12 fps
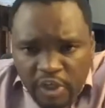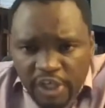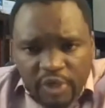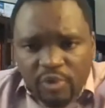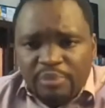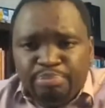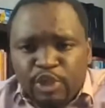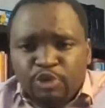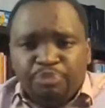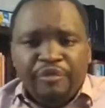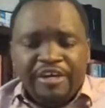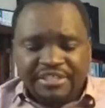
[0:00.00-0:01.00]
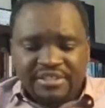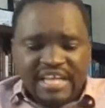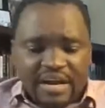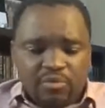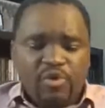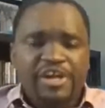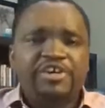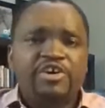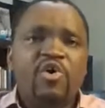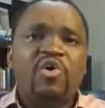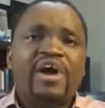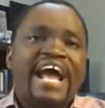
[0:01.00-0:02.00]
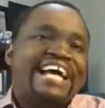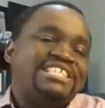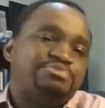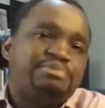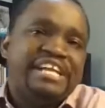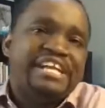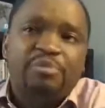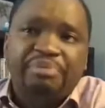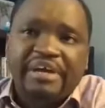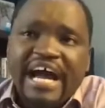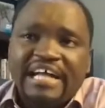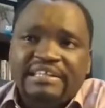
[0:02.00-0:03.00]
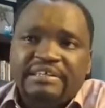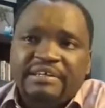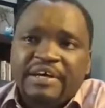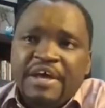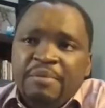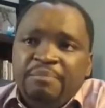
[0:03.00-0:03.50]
you know, a blueprint that we know has been helping other